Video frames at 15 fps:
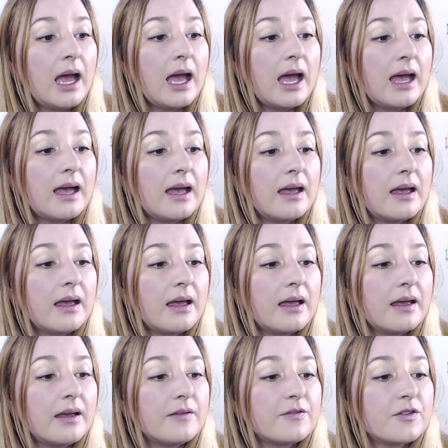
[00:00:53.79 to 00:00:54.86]
uh,
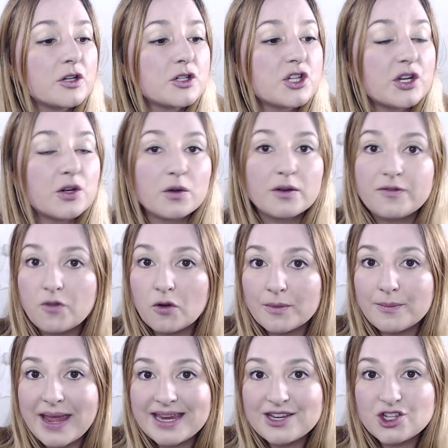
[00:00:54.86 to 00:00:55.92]
uh, version or
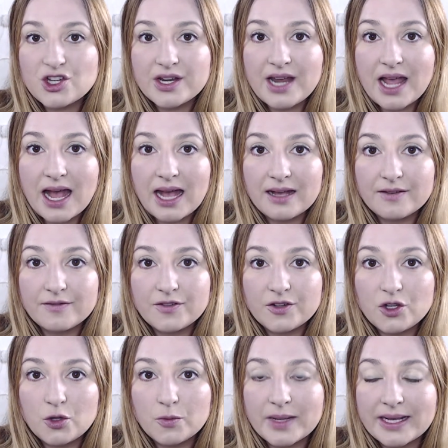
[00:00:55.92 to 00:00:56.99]
formation of
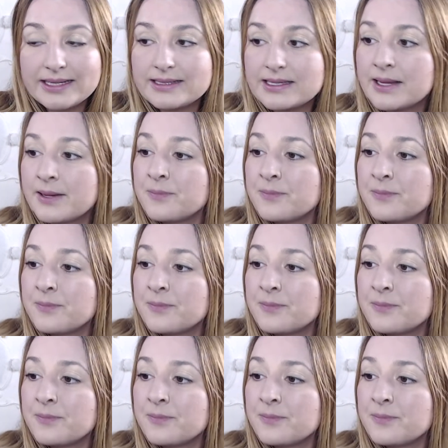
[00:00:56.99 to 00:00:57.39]
nuumite.